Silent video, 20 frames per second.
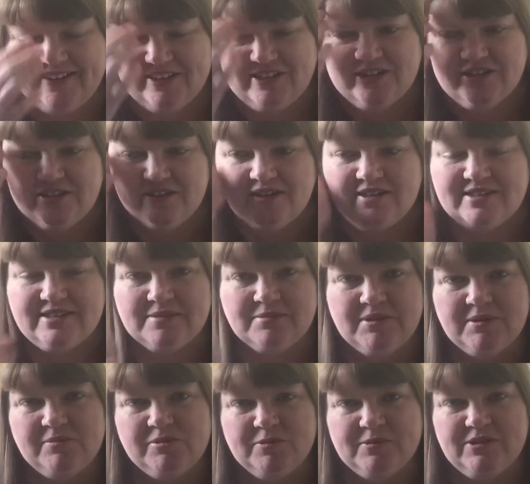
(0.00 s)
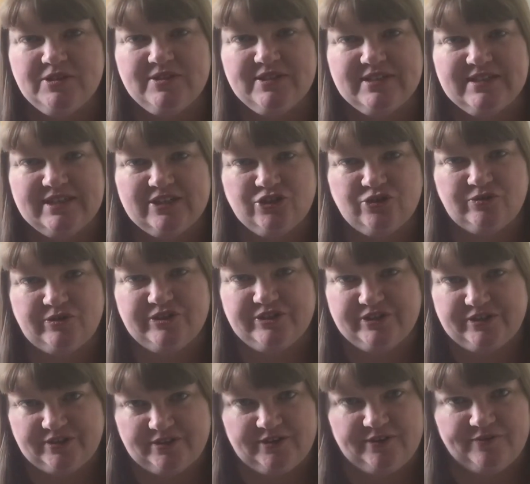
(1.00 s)
You know, like sometimes when you stitch on a
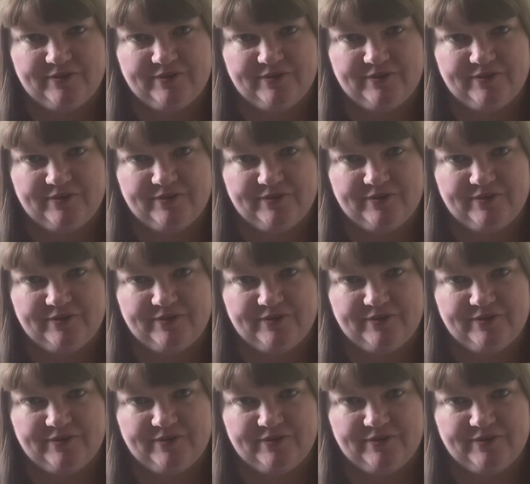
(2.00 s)
darker